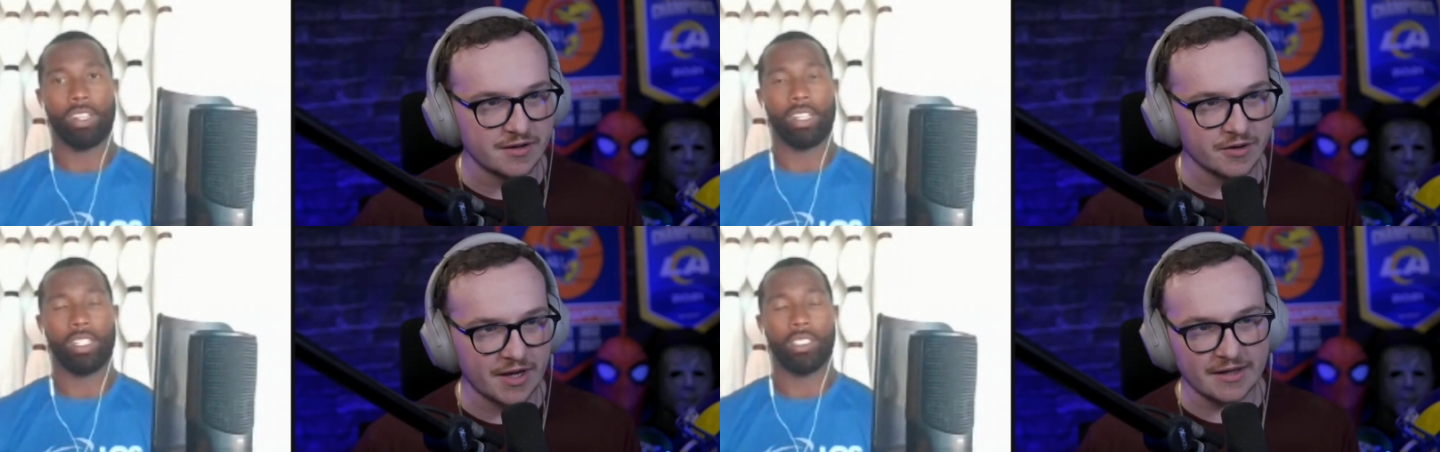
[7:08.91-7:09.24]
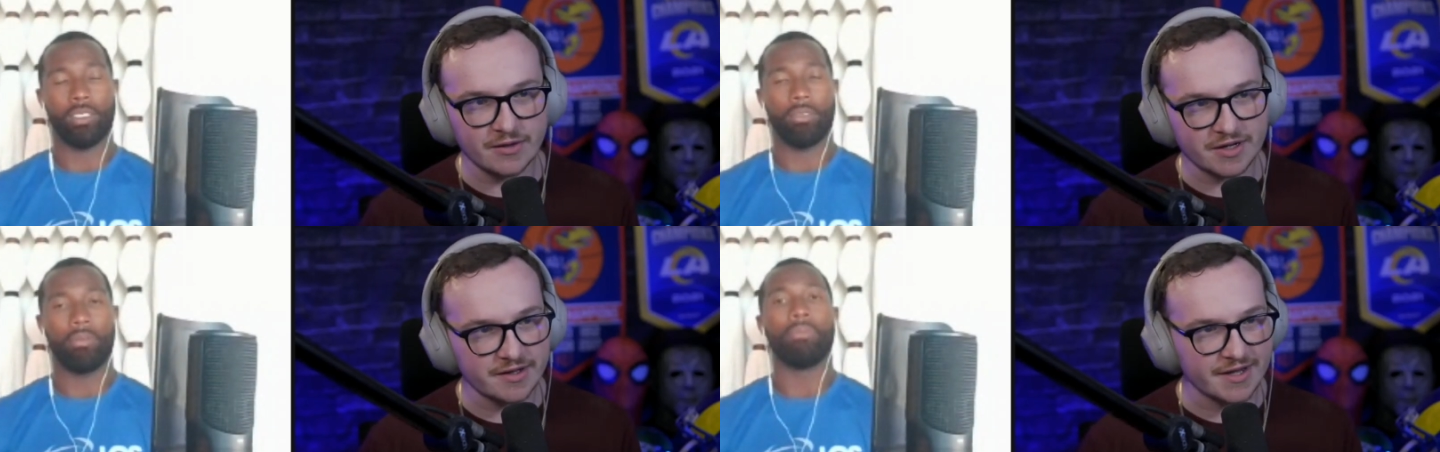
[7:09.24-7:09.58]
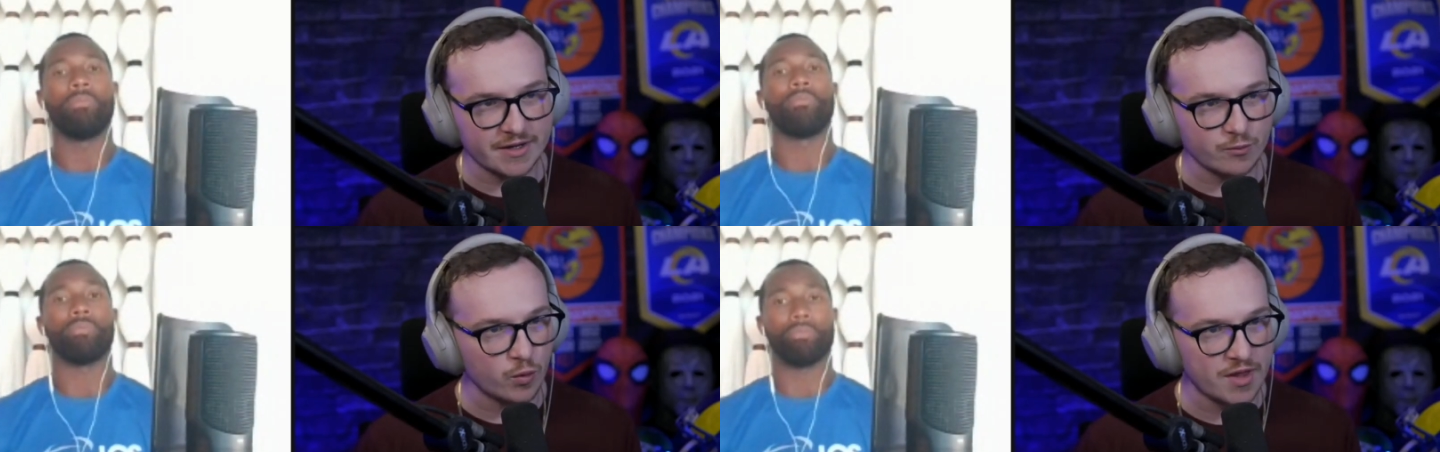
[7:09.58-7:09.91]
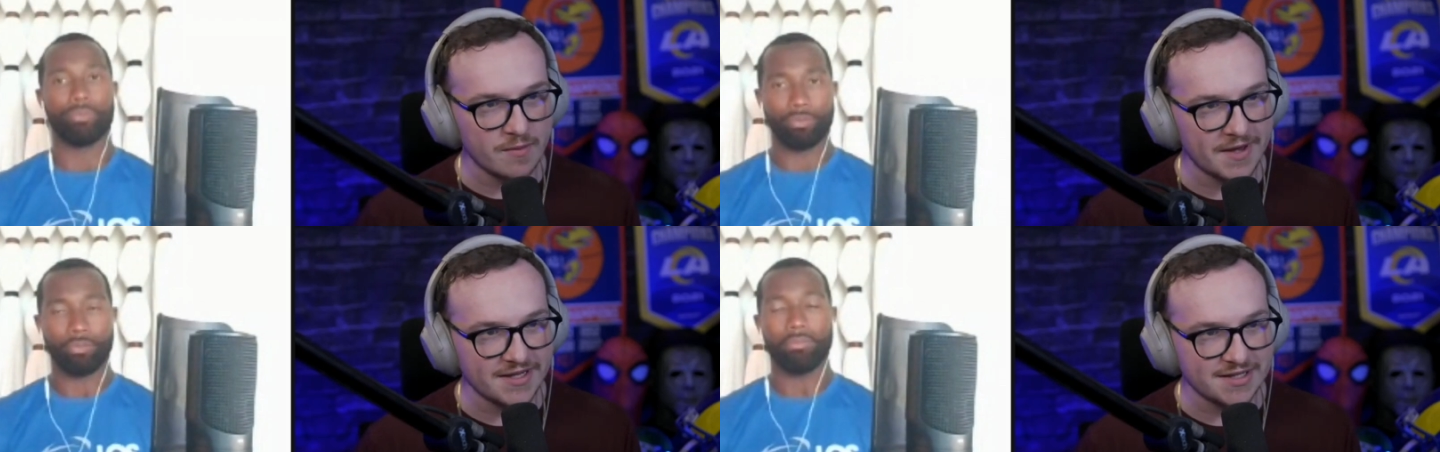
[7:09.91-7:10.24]
Speaker 1: Okay. Looking like one of the
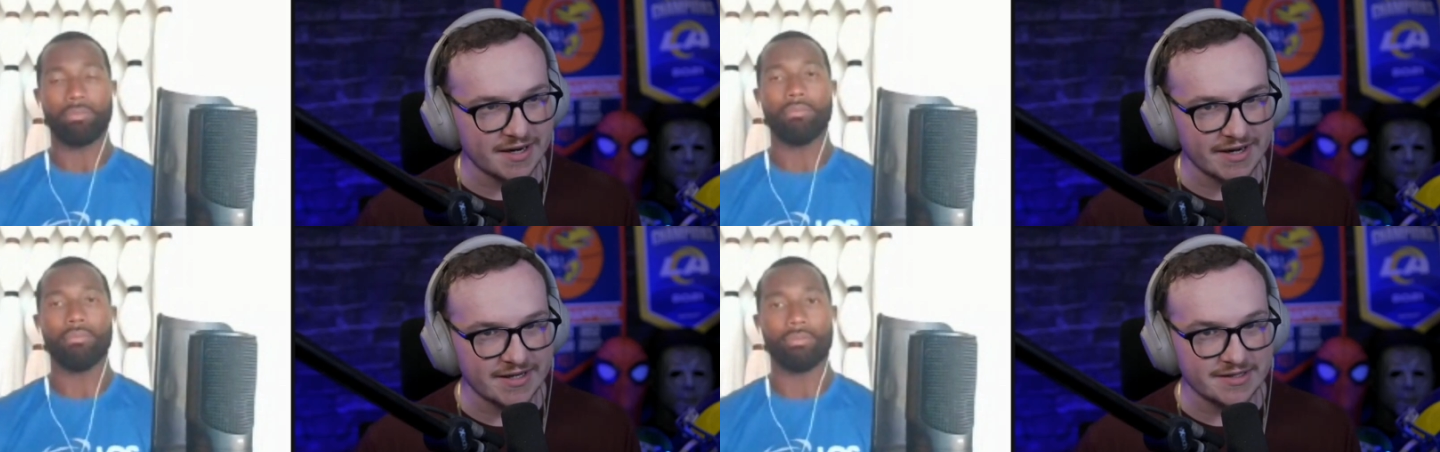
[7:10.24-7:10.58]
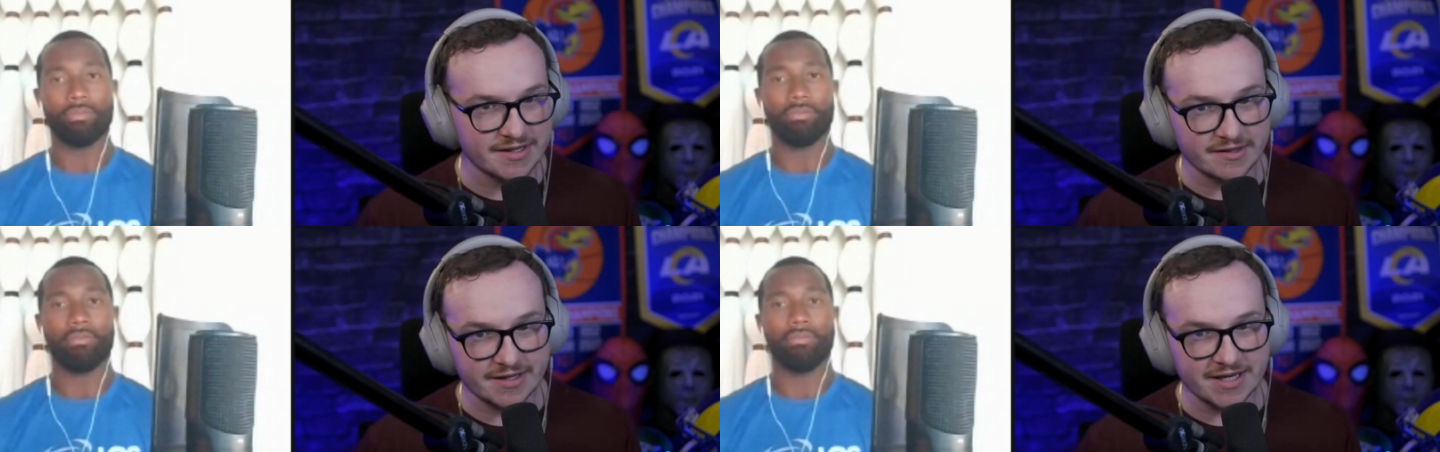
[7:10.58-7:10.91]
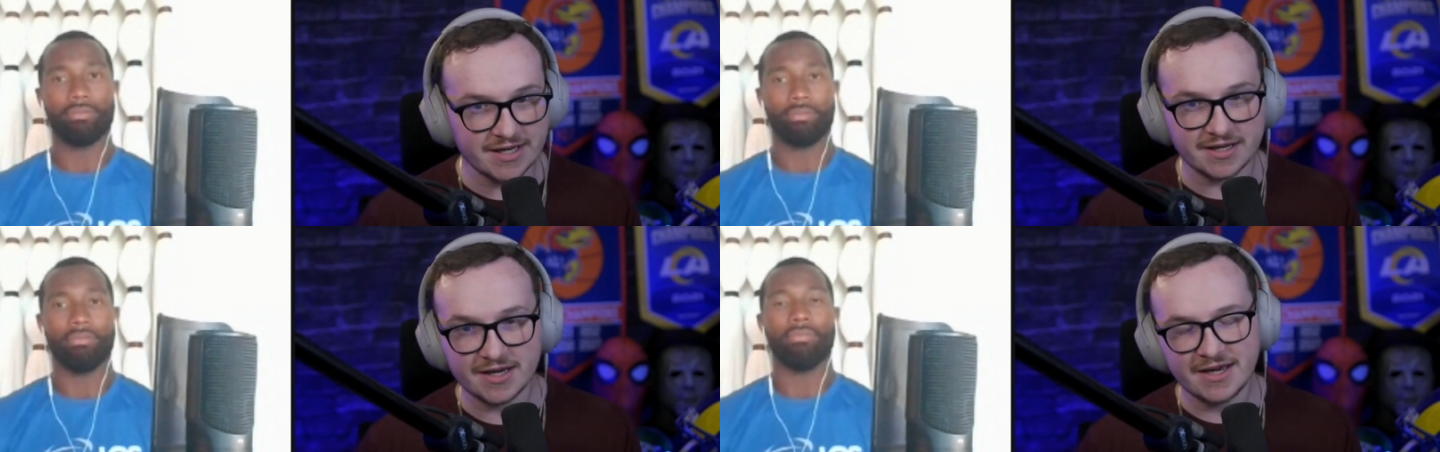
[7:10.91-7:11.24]
best tight ends in the league.